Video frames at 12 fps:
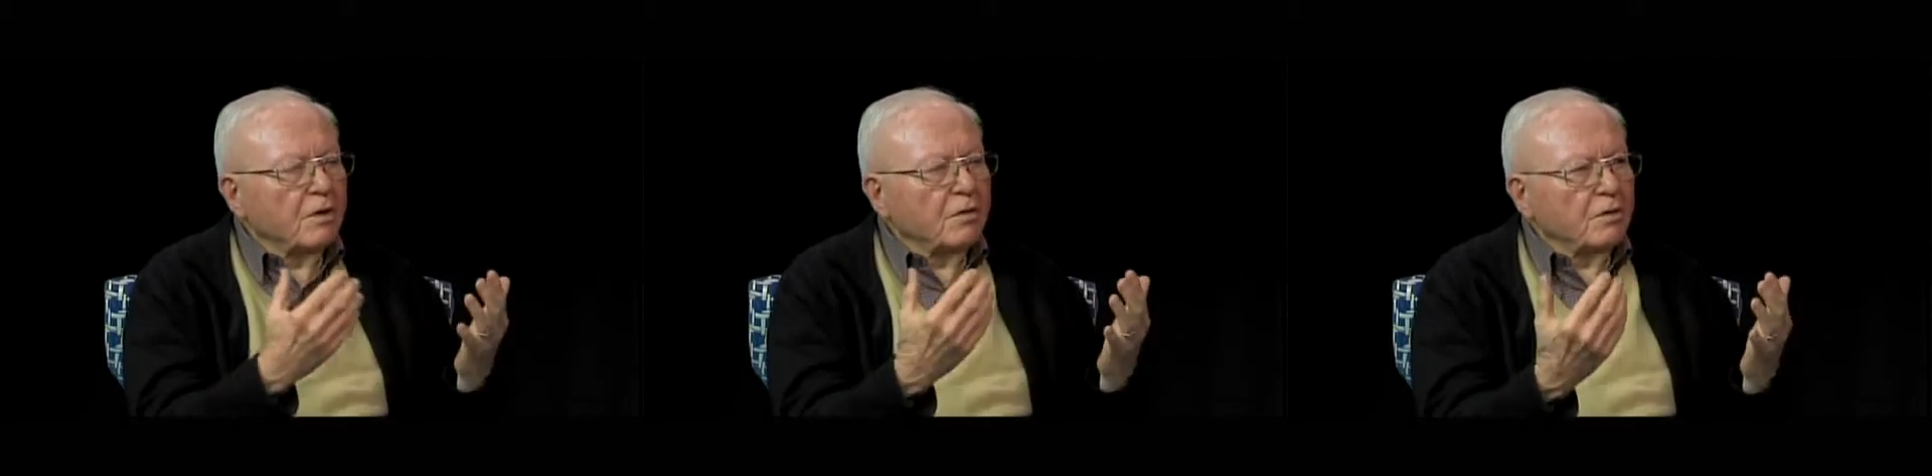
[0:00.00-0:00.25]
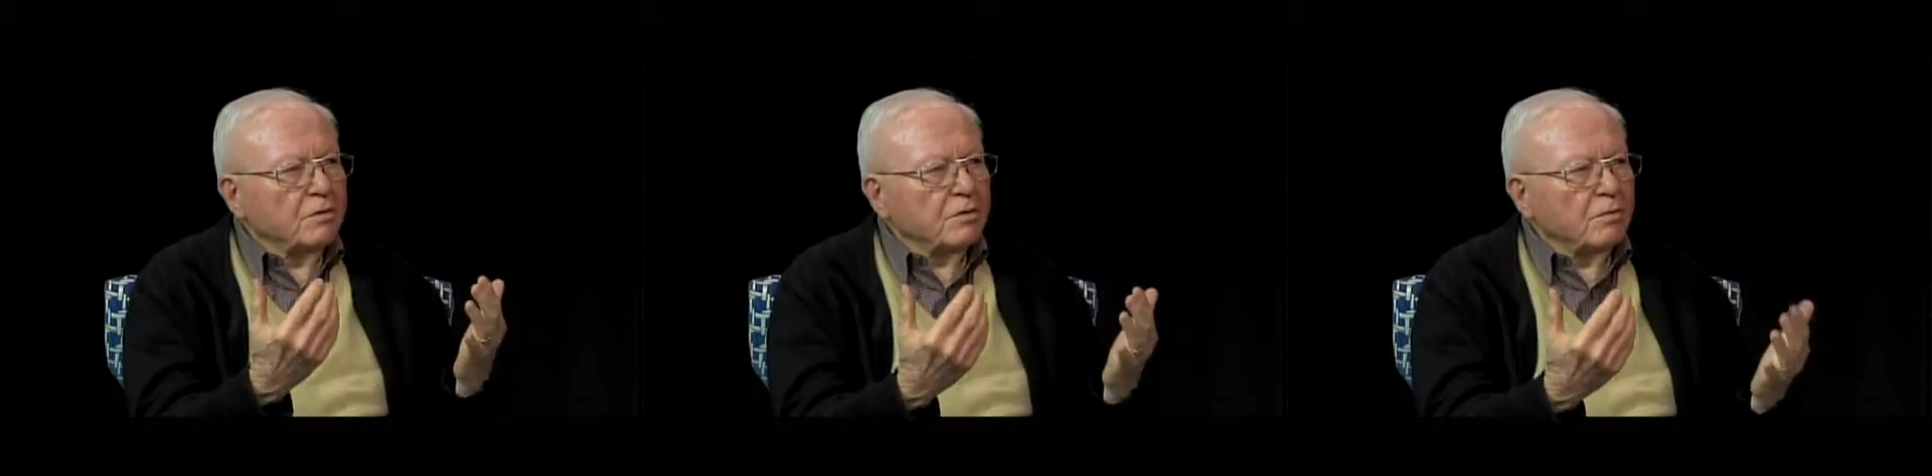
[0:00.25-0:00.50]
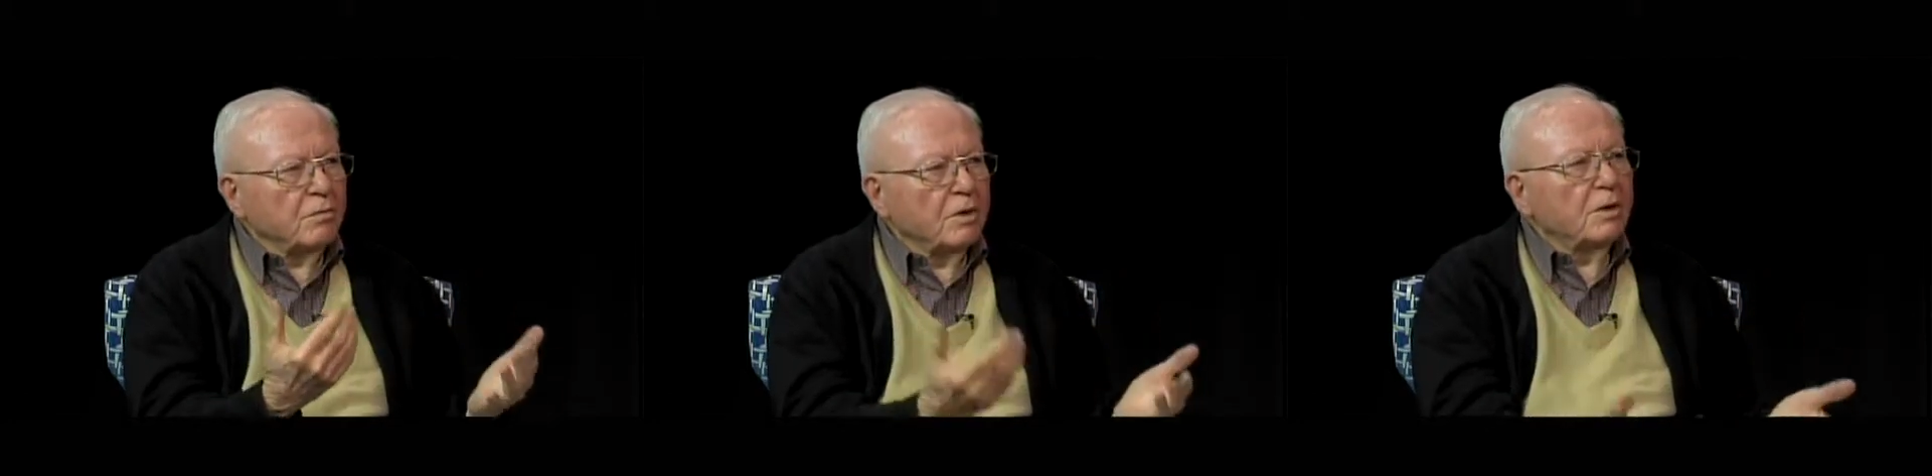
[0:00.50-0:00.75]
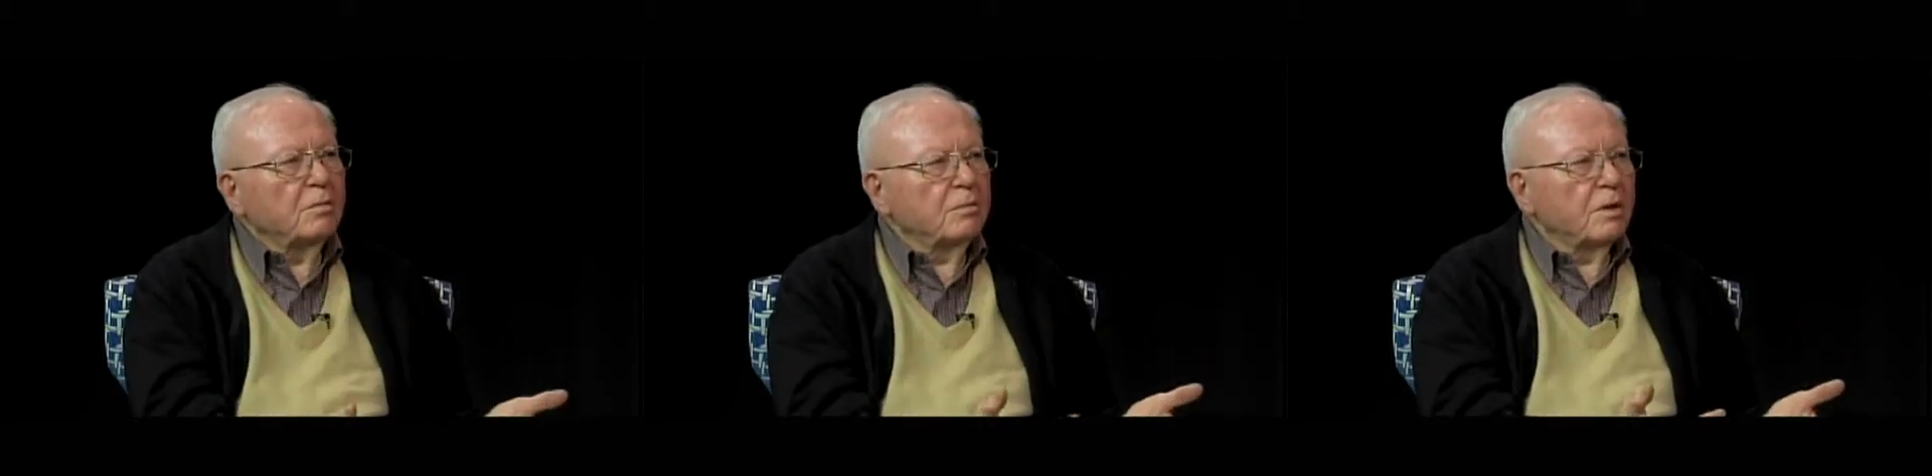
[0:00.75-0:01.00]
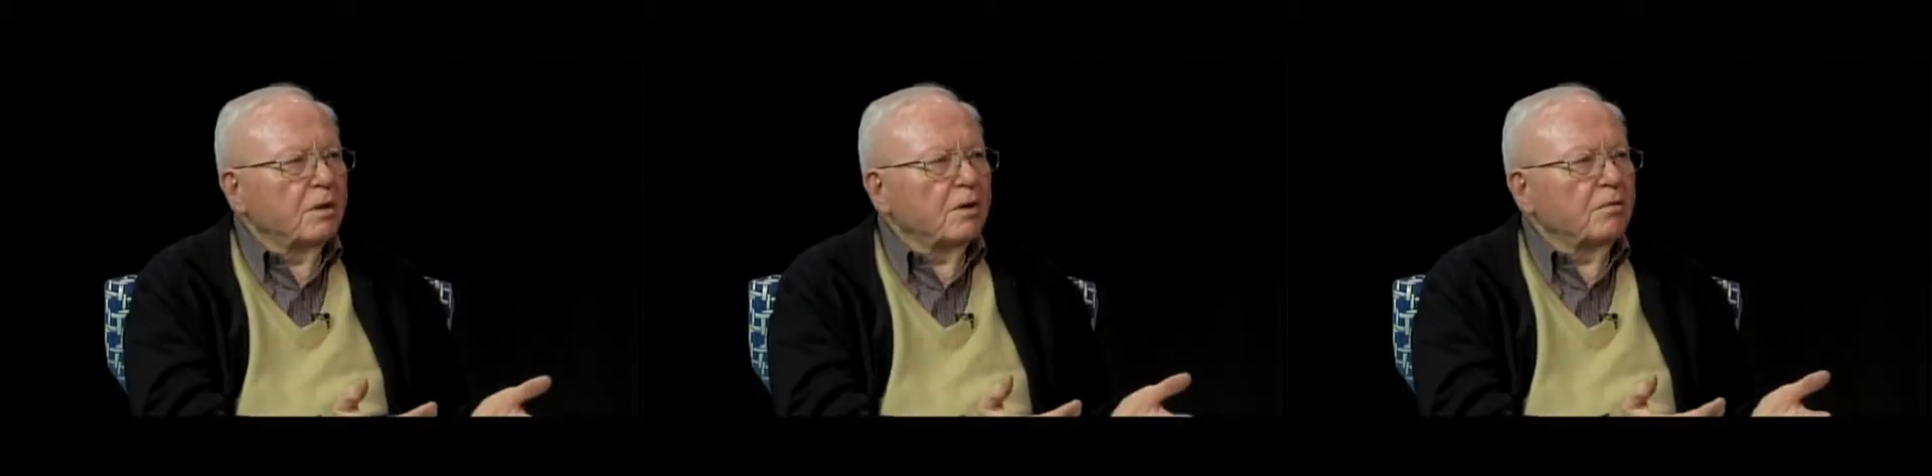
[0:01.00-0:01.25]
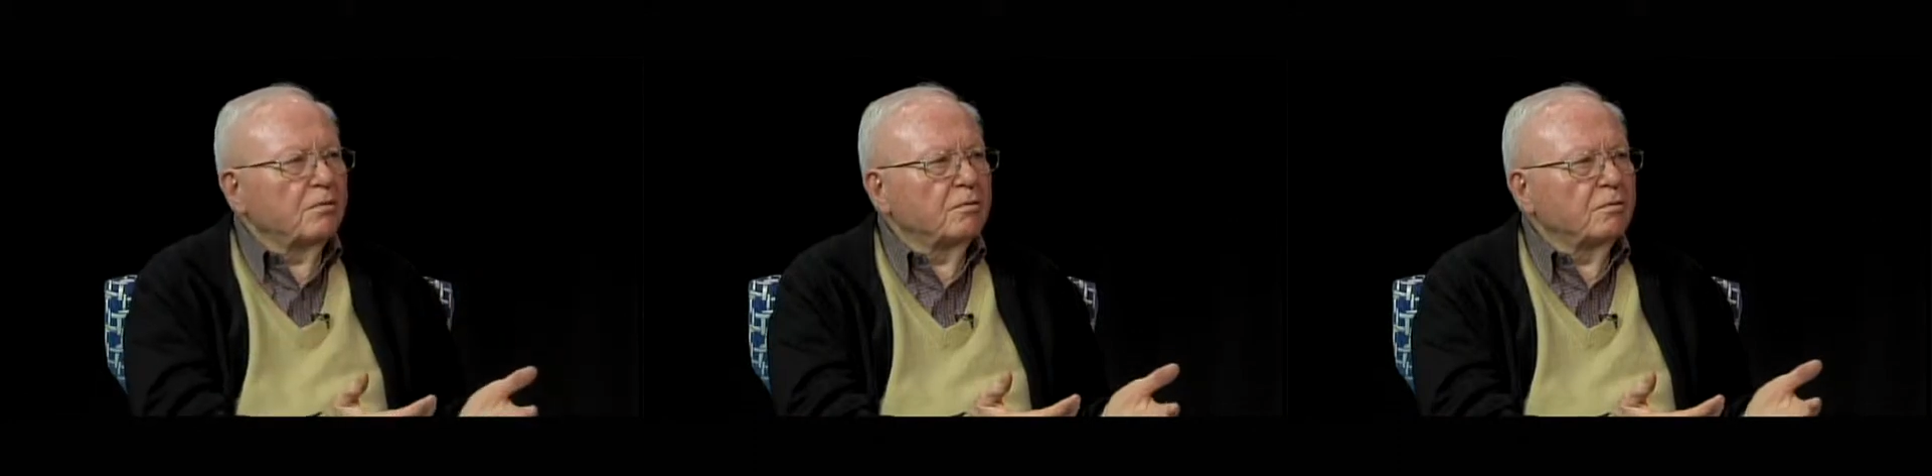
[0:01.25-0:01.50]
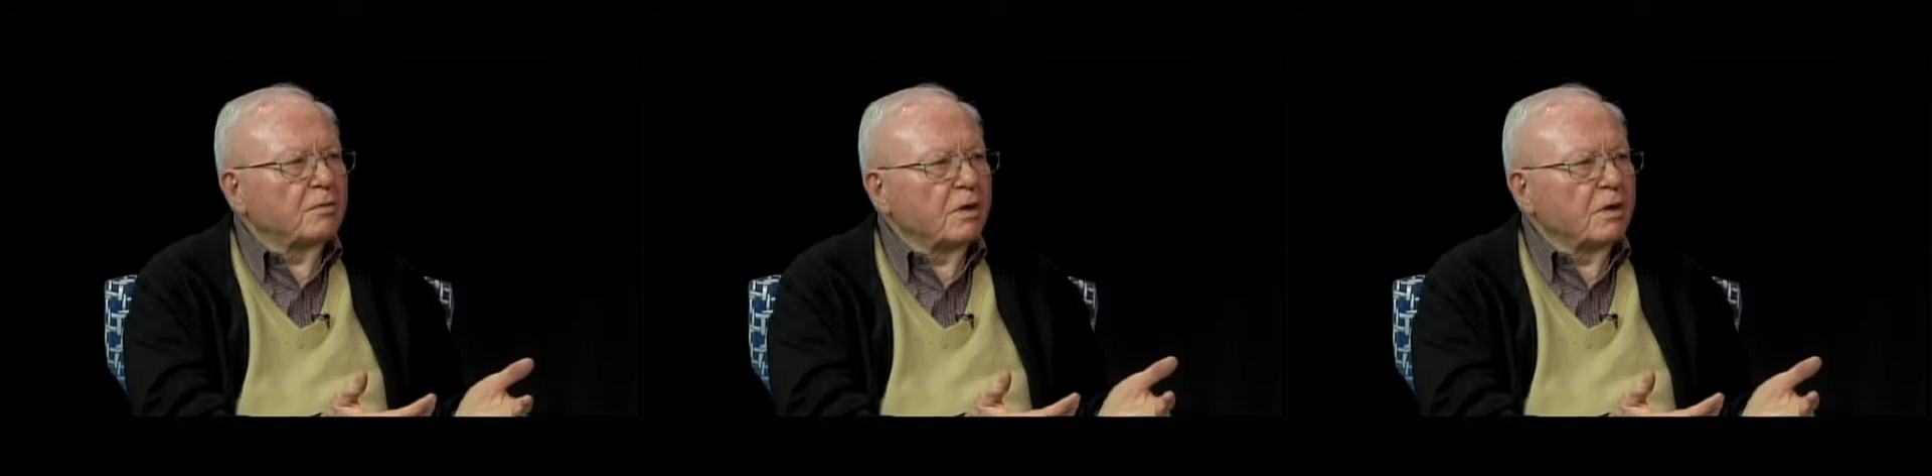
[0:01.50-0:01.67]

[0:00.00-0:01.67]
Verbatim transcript: there's a realm of color,